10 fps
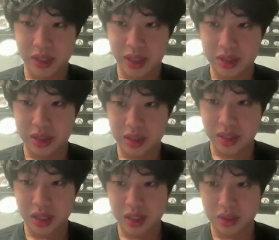let's
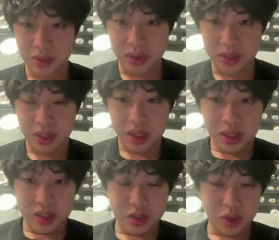get into it.
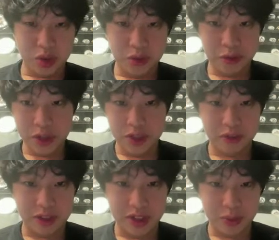So first
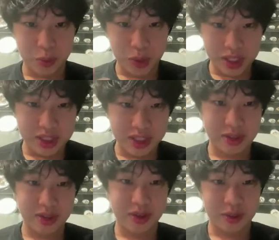of it, what is
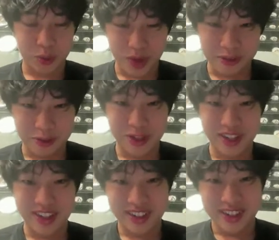it
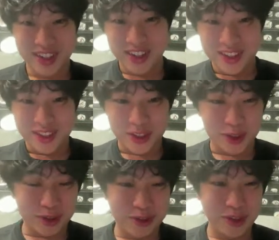Web3?
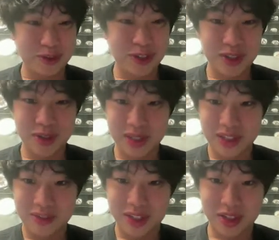So feel free to
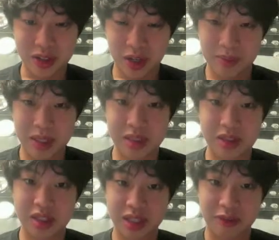leave it in the comments or
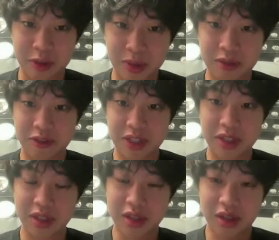just have a quick
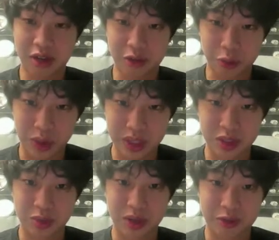think of what
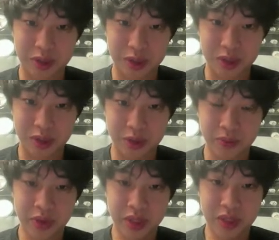is Web3 to you.
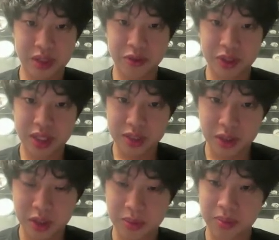Because for this
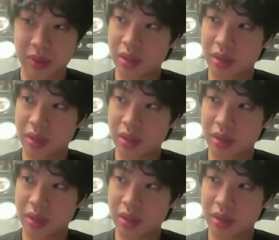term,